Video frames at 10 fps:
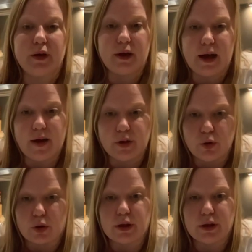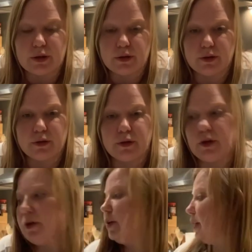have a look.
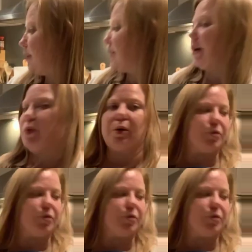Let me tell you what I'm